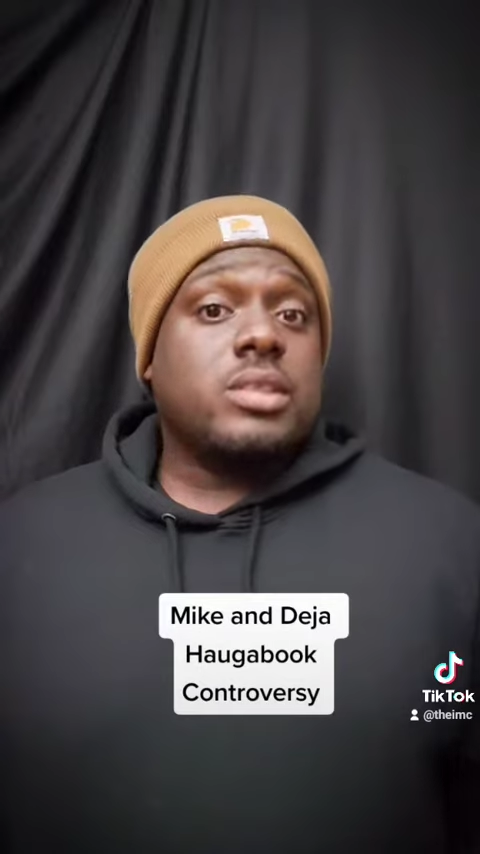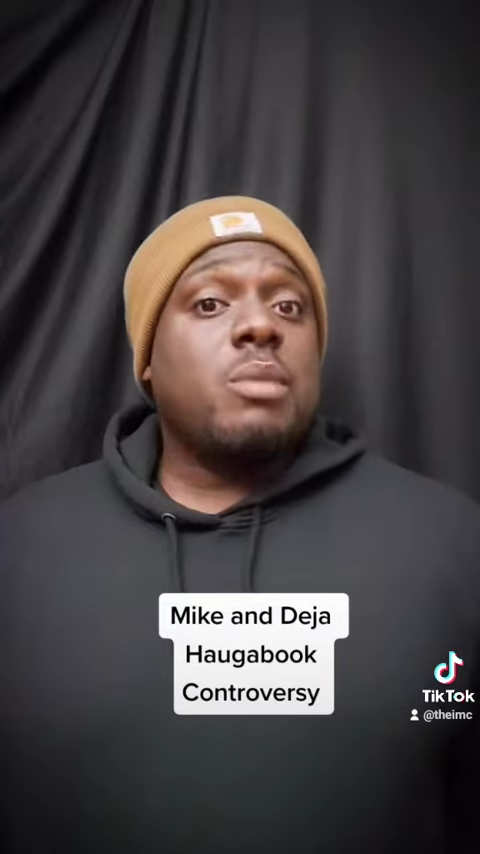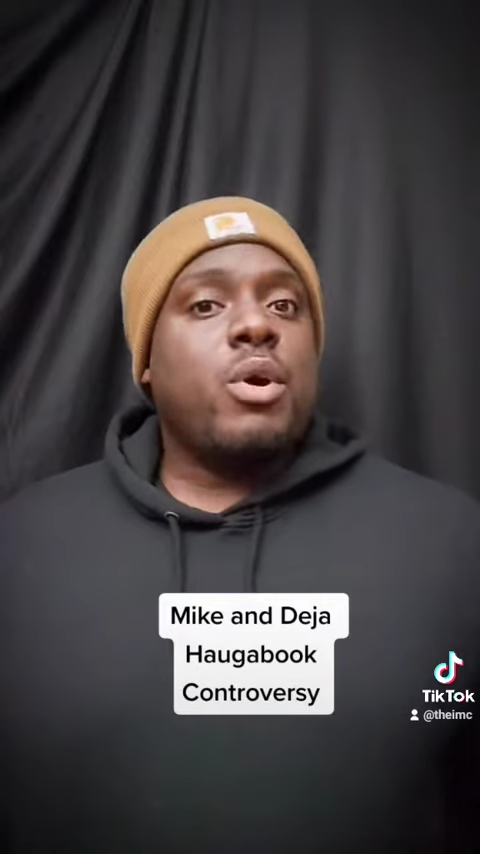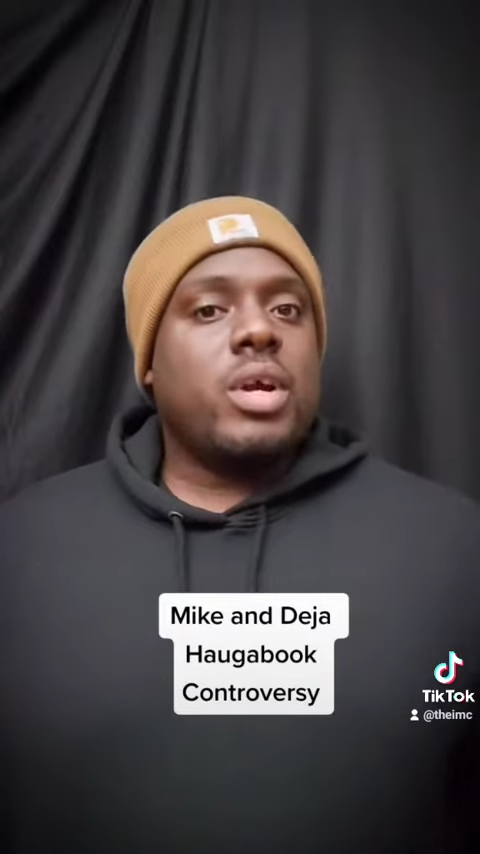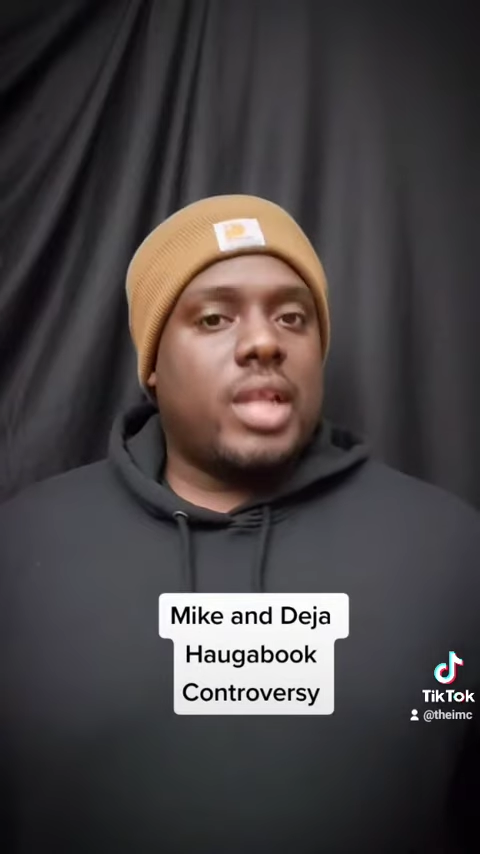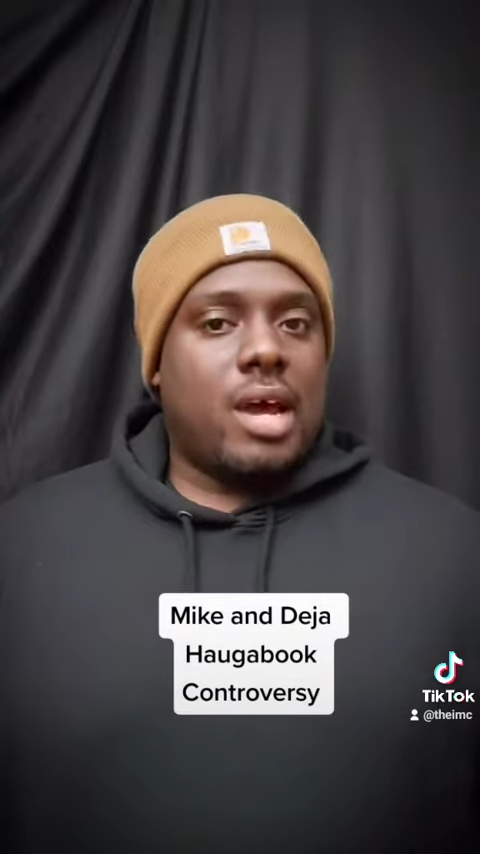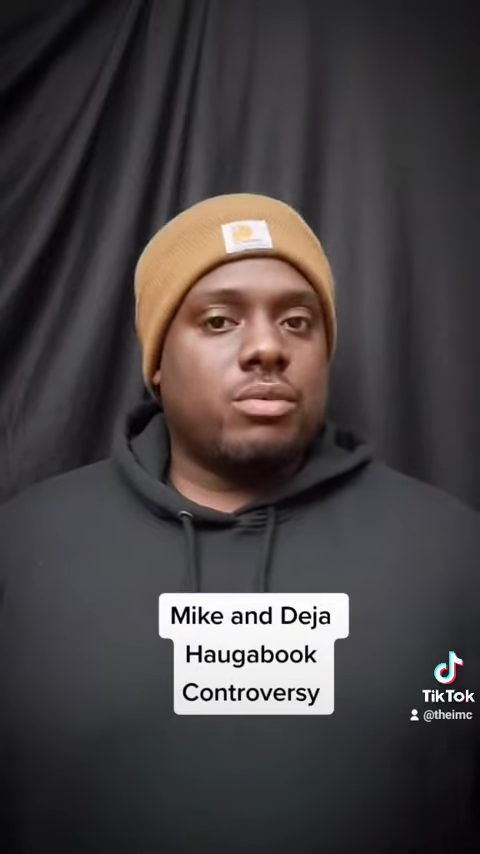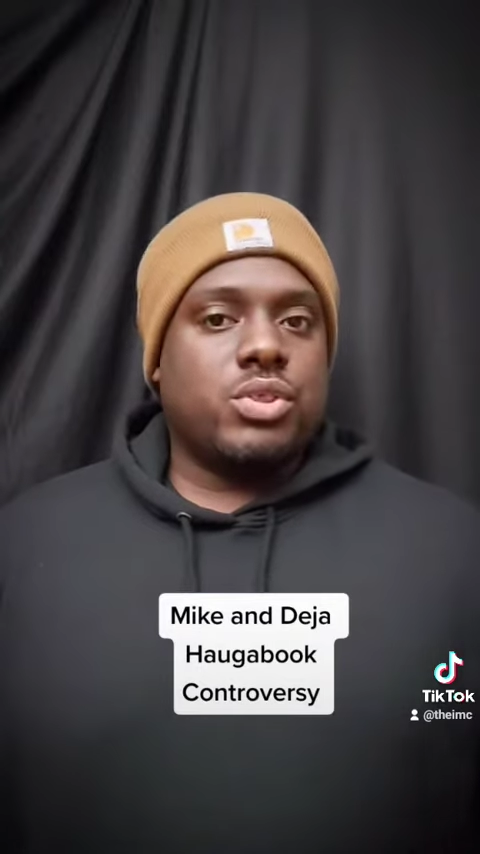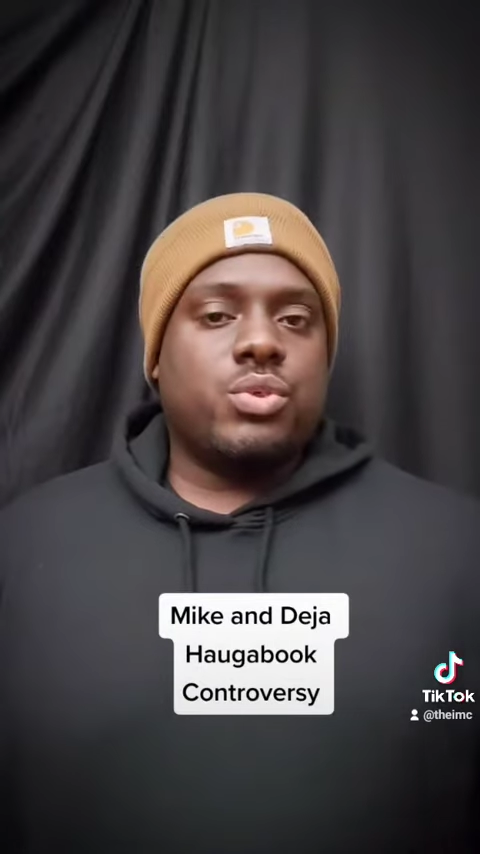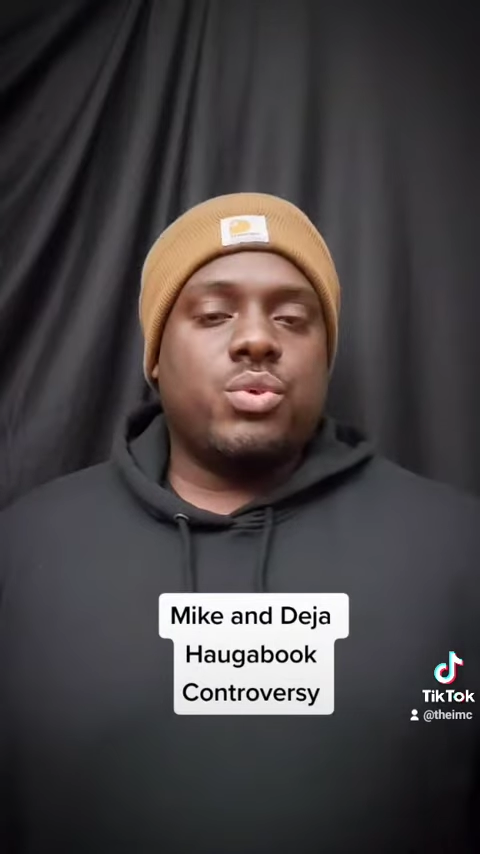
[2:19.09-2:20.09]
some are
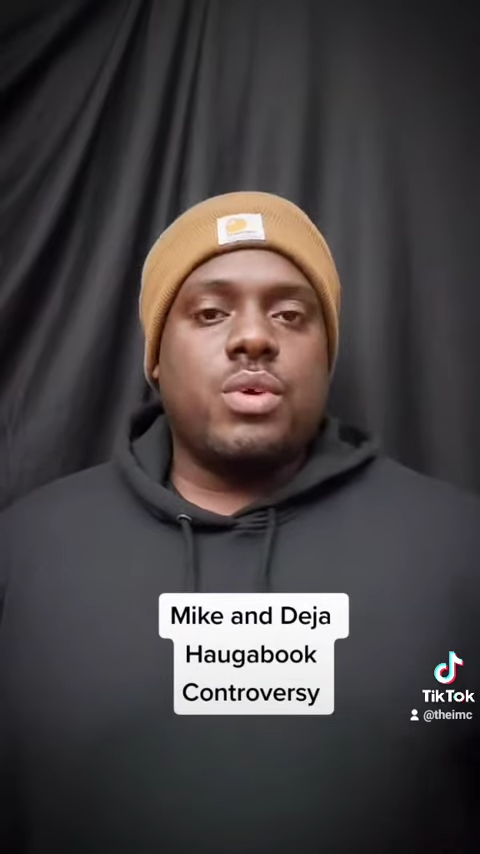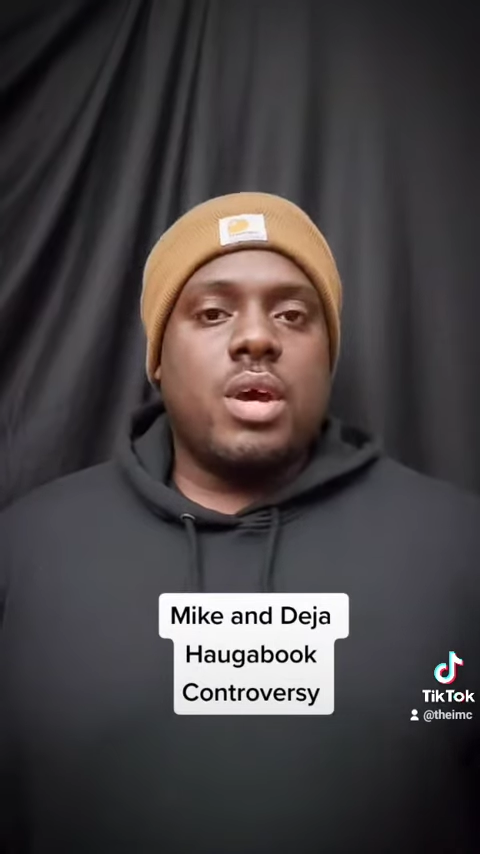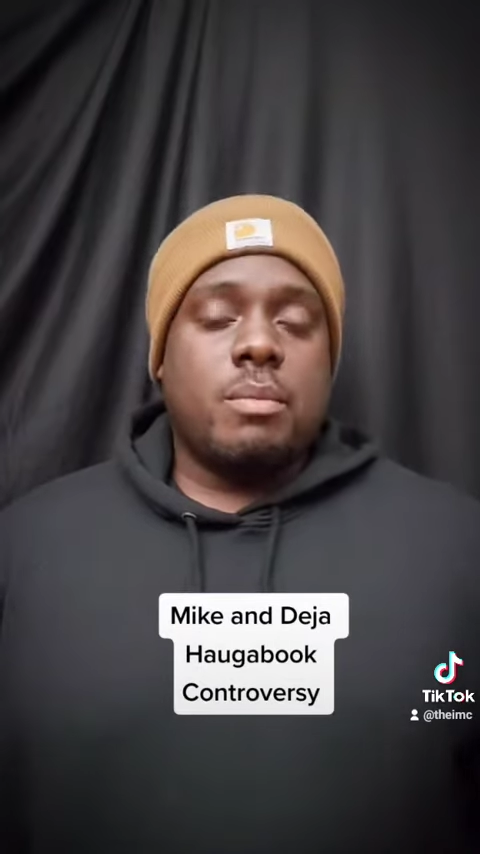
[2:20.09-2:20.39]
clowns, true,